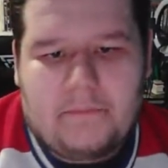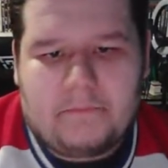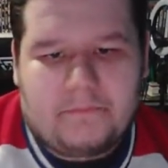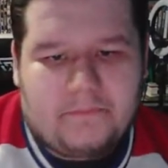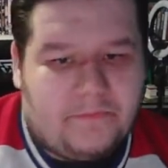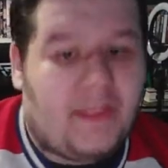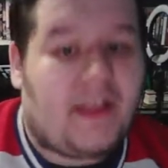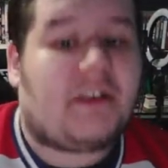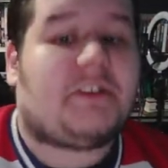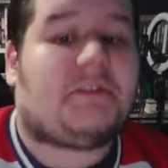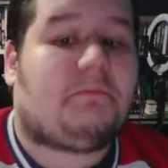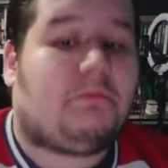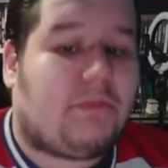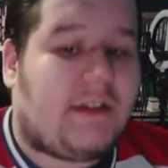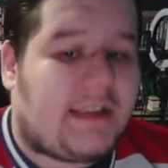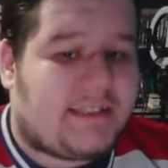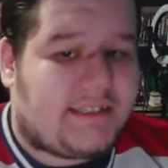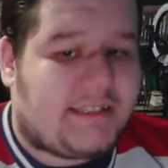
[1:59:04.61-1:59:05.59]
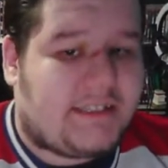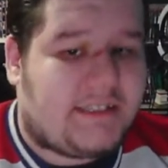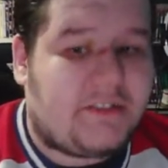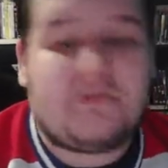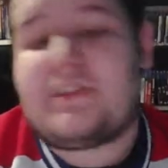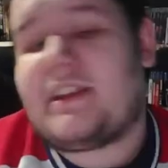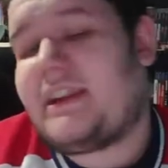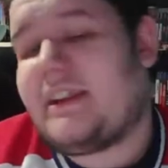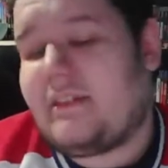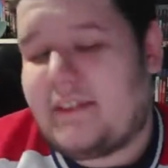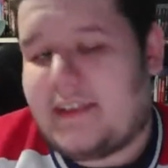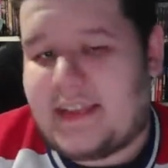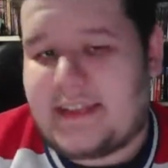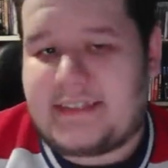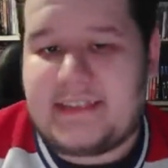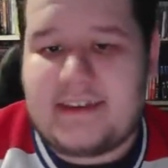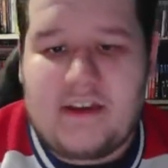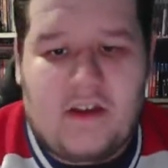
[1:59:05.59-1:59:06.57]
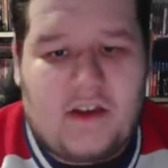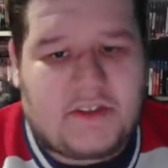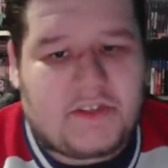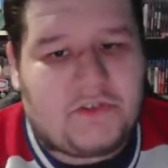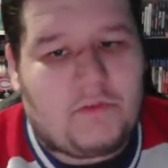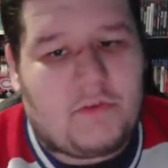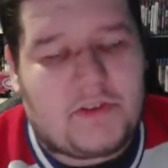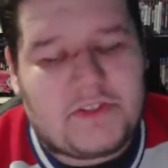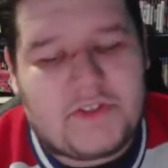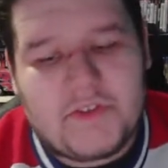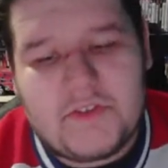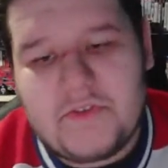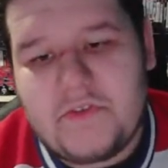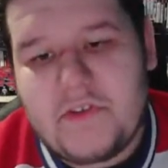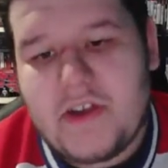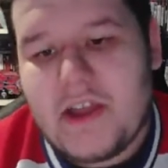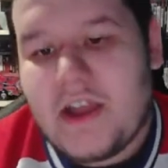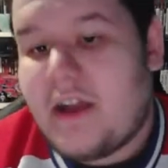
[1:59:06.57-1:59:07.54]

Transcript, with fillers: Flyers press. Suzuki nearly gets in on a 2-on-2.